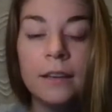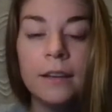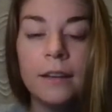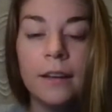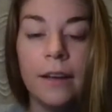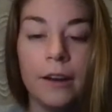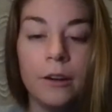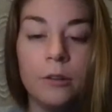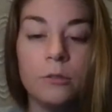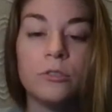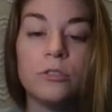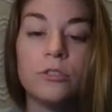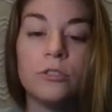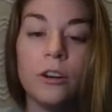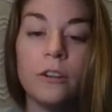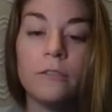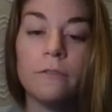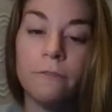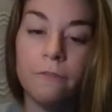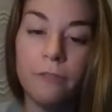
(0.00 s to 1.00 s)
I don't
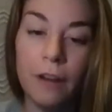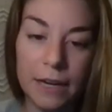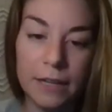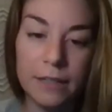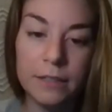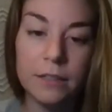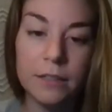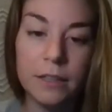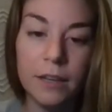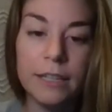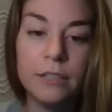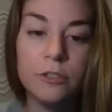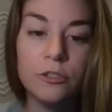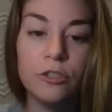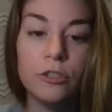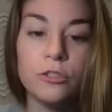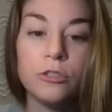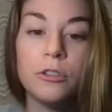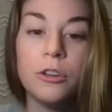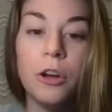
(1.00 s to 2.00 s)
start fights, guys
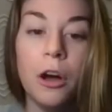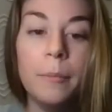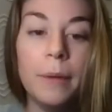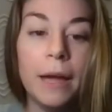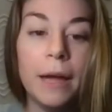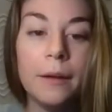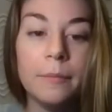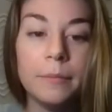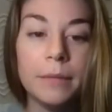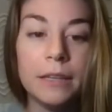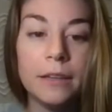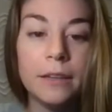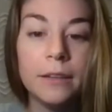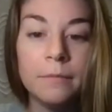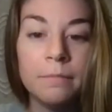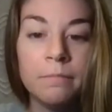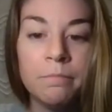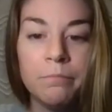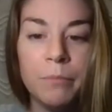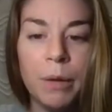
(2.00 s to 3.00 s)
just come at me.
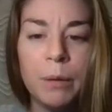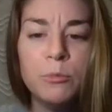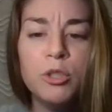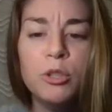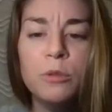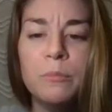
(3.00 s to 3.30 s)
I'm too